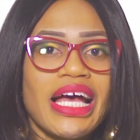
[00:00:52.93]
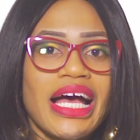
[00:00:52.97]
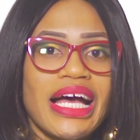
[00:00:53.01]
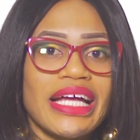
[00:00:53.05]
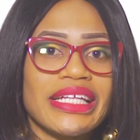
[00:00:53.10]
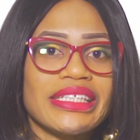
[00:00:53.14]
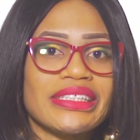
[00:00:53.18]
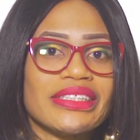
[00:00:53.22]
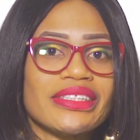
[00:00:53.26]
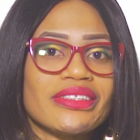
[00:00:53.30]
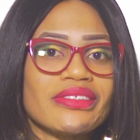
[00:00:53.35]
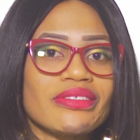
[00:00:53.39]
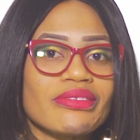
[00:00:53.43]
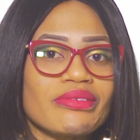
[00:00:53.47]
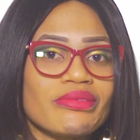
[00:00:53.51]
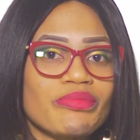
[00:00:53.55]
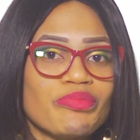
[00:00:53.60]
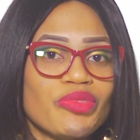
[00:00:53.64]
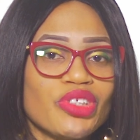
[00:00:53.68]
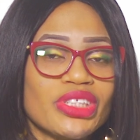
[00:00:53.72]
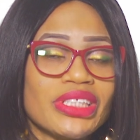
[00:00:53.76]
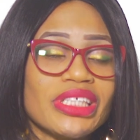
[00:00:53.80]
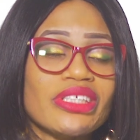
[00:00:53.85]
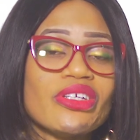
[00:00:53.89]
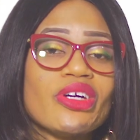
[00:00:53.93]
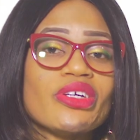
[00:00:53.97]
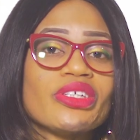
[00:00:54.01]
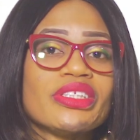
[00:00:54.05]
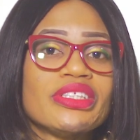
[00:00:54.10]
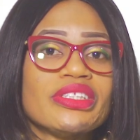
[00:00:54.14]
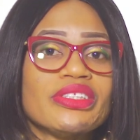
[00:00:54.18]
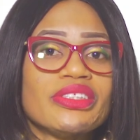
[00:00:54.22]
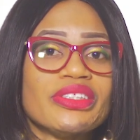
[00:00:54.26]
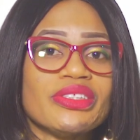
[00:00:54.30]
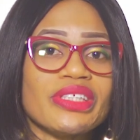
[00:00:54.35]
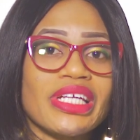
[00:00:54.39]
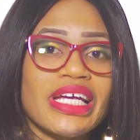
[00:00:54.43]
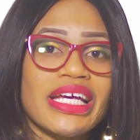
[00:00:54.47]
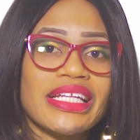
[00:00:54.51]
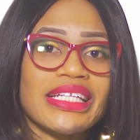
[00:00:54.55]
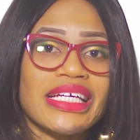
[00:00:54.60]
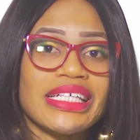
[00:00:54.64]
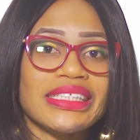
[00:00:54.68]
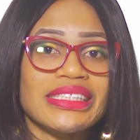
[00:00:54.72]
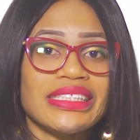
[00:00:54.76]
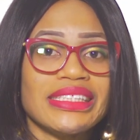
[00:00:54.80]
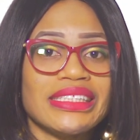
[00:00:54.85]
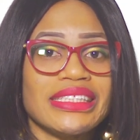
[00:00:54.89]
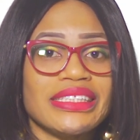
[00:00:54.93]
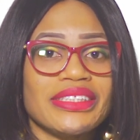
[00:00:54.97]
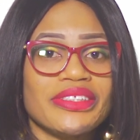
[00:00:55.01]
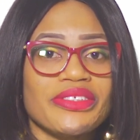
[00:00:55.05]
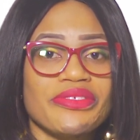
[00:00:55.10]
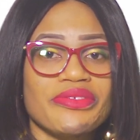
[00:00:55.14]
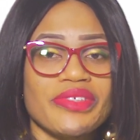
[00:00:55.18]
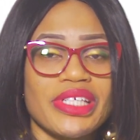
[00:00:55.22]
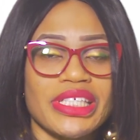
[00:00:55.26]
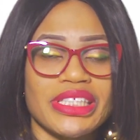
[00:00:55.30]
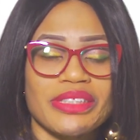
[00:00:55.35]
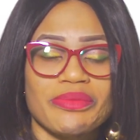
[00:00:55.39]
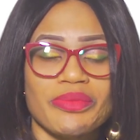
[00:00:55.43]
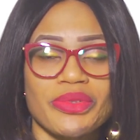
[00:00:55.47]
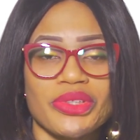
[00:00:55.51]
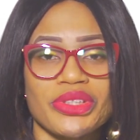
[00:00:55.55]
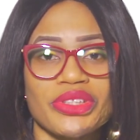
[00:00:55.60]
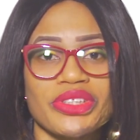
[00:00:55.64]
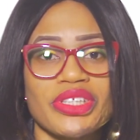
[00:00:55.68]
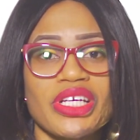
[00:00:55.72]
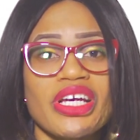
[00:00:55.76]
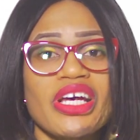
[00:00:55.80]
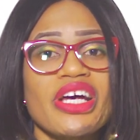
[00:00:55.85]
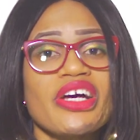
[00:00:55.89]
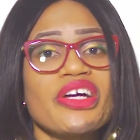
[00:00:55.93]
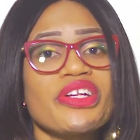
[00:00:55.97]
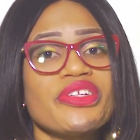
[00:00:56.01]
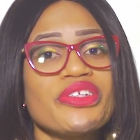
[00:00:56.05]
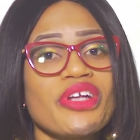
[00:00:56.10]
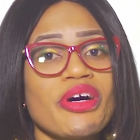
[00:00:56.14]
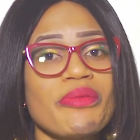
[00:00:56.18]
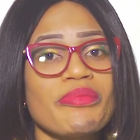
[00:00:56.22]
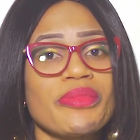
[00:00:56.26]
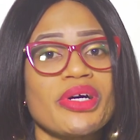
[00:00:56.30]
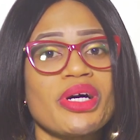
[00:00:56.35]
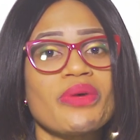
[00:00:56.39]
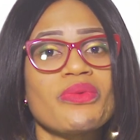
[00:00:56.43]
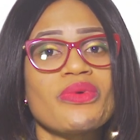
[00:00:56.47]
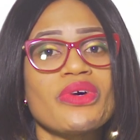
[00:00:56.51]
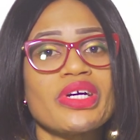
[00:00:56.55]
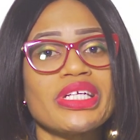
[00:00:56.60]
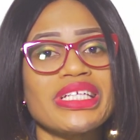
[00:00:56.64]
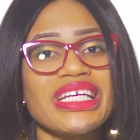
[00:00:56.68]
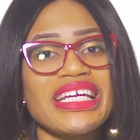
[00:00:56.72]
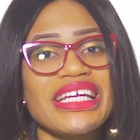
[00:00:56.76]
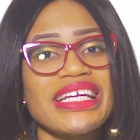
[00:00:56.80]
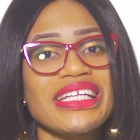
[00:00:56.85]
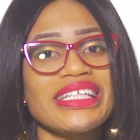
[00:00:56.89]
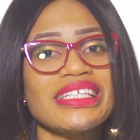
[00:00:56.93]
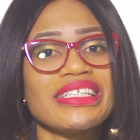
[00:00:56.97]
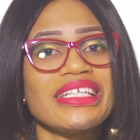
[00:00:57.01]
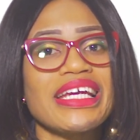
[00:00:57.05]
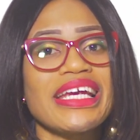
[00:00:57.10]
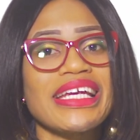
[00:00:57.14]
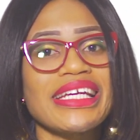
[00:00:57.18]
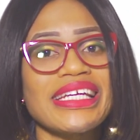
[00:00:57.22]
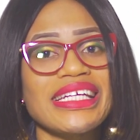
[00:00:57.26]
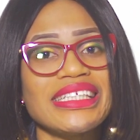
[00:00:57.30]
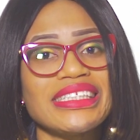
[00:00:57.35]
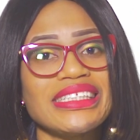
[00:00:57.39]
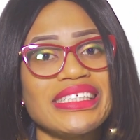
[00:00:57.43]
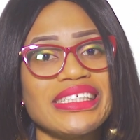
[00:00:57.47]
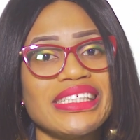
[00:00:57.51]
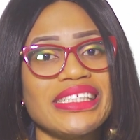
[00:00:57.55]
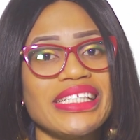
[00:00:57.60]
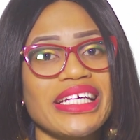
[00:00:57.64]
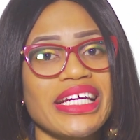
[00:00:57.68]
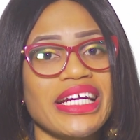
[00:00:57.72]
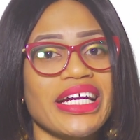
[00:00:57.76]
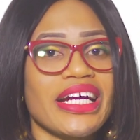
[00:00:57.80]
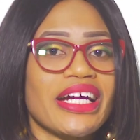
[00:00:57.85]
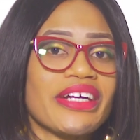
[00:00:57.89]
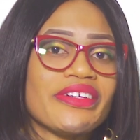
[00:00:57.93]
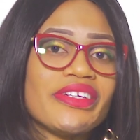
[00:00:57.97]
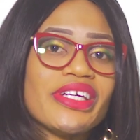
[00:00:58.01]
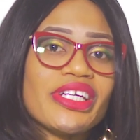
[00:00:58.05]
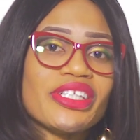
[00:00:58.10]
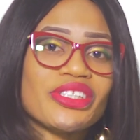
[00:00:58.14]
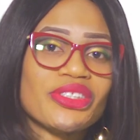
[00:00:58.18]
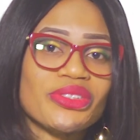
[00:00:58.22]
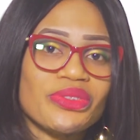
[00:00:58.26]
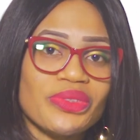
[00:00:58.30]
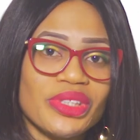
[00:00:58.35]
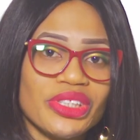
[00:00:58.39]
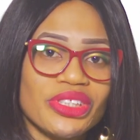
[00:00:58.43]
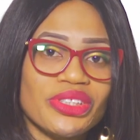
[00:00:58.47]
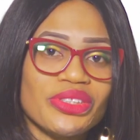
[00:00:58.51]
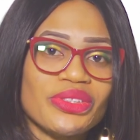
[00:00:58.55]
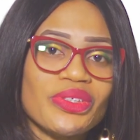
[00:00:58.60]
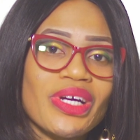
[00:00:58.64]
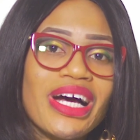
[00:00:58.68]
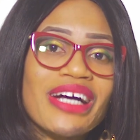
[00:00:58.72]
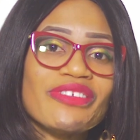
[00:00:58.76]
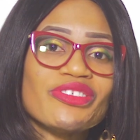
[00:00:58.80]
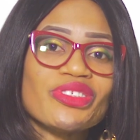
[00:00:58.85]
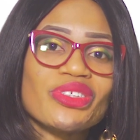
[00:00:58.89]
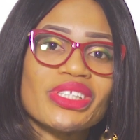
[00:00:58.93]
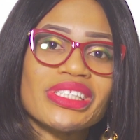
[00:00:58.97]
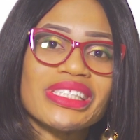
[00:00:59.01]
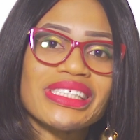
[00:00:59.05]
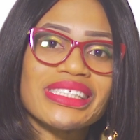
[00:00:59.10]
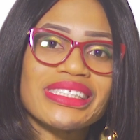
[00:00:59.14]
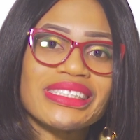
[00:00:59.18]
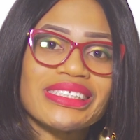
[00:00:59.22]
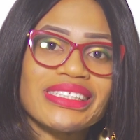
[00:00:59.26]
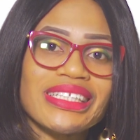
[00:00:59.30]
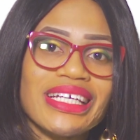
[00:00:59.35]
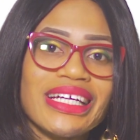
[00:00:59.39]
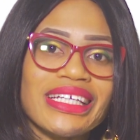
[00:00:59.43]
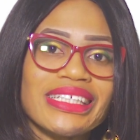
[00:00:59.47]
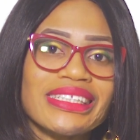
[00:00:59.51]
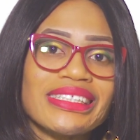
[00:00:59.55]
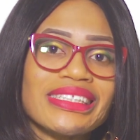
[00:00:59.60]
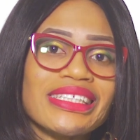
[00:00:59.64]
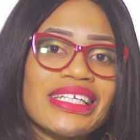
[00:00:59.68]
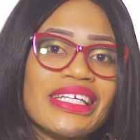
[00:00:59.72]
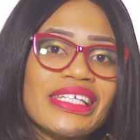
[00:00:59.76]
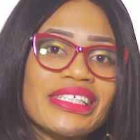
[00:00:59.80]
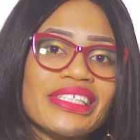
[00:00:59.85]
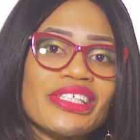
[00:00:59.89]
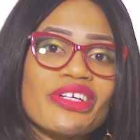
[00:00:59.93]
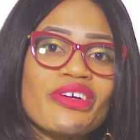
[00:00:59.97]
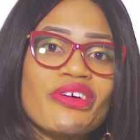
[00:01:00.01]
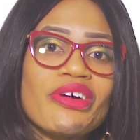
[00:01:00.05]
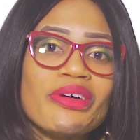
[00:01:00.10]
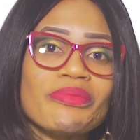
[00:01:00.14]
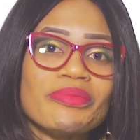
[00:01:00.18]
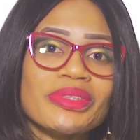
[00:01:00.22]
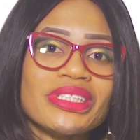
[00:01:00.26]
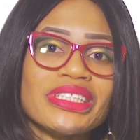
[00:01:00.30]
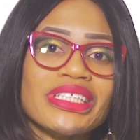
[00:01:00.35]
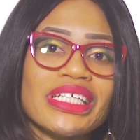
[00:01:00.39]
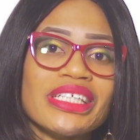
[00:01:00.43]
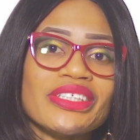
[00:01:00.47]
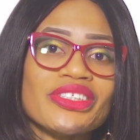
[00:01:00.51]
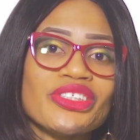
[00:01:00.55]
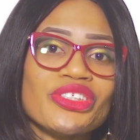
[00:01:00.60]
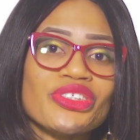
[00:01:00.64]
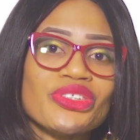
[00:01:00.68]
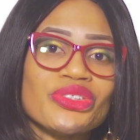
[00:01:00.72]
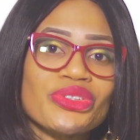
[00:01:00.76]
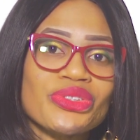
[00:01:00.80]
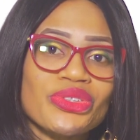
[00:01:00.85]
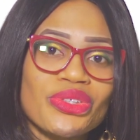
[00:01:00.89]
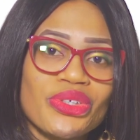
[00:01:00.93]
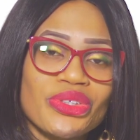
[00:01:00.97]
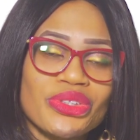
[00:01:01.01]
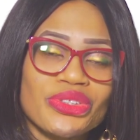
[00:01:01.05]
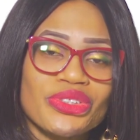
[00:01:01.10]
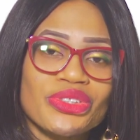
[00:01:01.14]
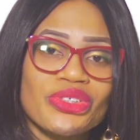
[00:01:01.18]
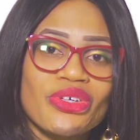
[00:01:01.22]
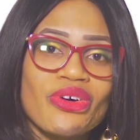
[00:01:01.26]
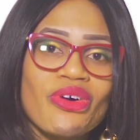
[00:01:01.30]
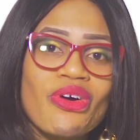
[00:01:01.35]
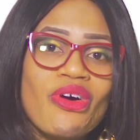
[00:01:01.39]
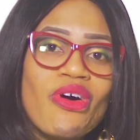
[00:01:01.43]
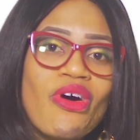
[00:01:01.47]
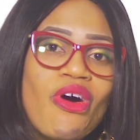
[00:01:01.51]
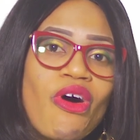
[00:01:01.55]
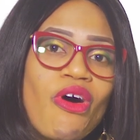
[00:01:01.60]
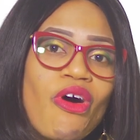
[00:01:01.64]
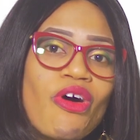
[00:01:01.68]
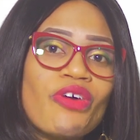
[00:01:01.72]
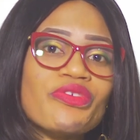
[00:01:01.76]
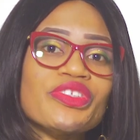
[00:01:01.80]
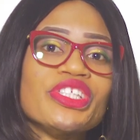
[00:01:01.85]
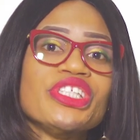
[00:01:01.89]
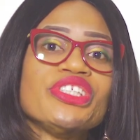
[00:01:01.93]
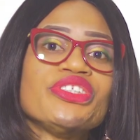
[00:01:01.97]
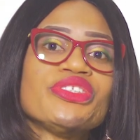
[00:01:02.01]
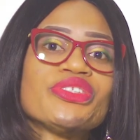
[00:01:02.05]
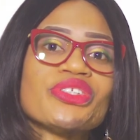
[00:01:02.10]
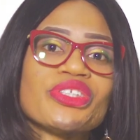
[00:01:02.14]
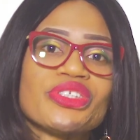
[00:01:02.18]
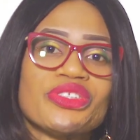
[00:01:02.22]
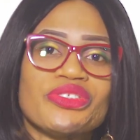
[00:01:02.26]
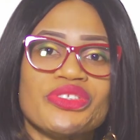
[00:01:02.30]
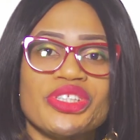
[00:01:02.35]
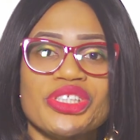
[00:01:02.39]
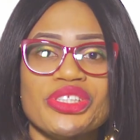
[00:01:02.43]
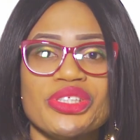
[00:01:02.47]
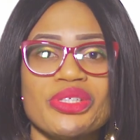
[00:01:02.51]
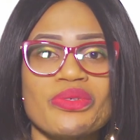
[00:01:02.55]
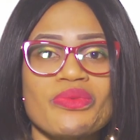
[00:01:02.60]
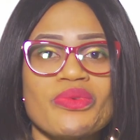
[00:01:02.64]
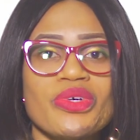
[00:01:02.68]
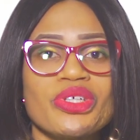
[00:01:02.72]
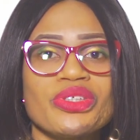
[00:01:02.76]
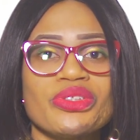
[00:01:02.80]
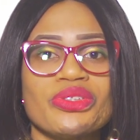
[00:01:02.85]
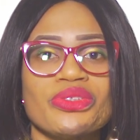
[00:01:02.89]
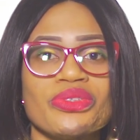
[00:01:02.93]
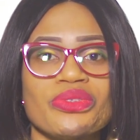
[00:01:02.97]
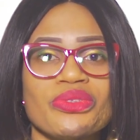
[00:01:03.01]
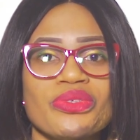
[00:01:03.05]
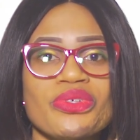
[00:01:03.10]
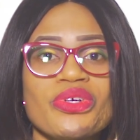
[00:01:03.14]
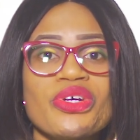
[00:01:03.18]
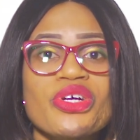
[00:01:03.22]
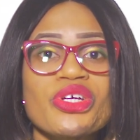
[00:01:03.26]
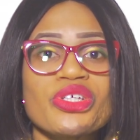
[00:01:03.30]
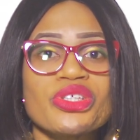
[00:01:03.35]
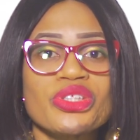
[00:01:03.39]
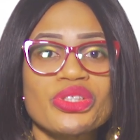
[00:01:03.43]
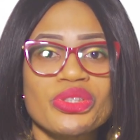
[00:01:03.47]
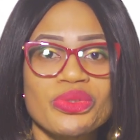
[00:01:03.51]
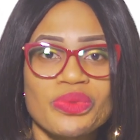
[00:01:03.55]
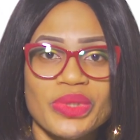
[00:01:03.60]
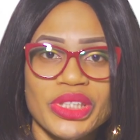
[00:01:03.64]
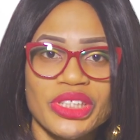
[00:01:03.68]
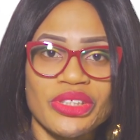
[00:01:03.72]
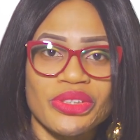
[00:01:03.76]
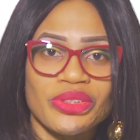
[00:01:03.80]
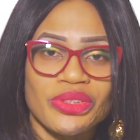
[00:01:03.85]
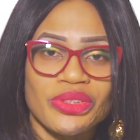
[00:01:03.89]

And putting all together, this is the response. Number one, in engaging in a career switch, you have to understand the competency structure of the industry you want to switch